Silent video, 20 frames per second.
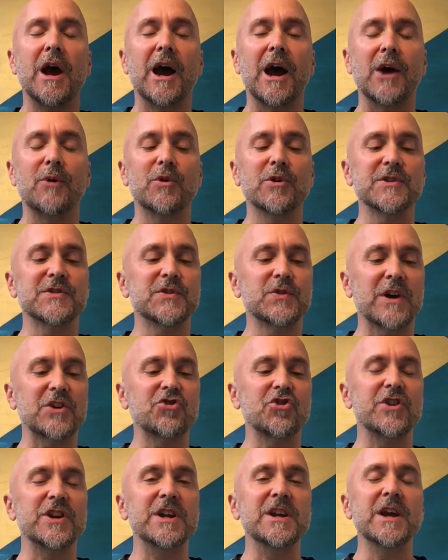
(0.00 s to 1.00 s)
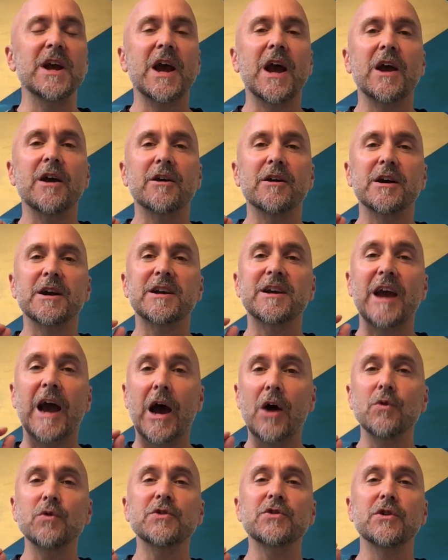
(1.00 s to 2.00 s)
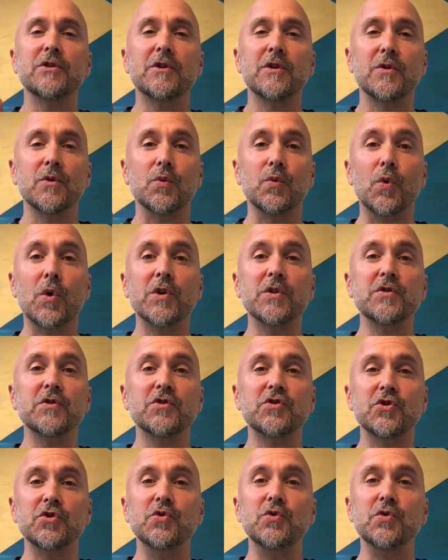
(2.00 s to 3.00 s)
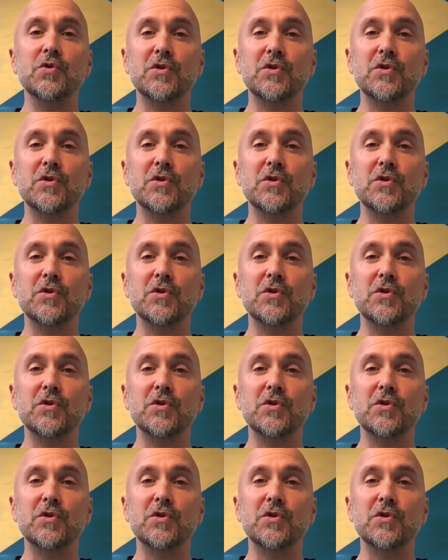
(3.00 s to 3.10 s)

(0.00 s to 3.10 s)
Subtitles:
I want us to actually count 1, 2,